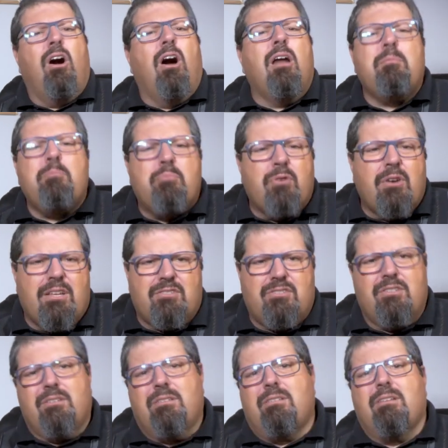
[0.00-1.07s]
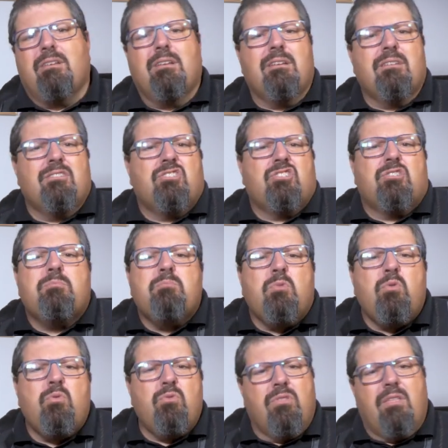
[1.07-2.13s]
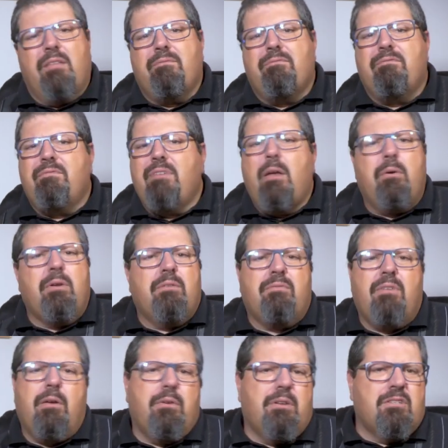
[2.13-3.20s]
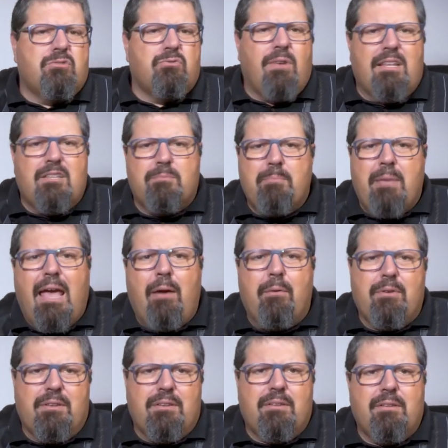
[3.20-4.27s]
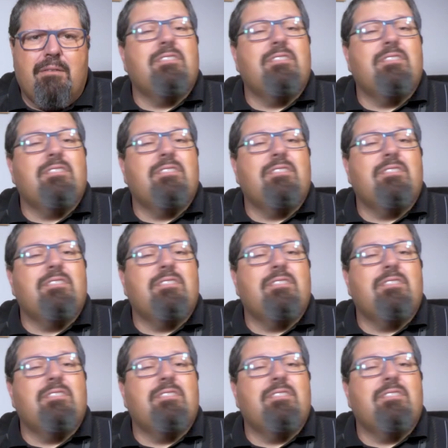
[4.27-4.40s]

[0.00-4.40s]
unpressured, smooth and very, very transparent.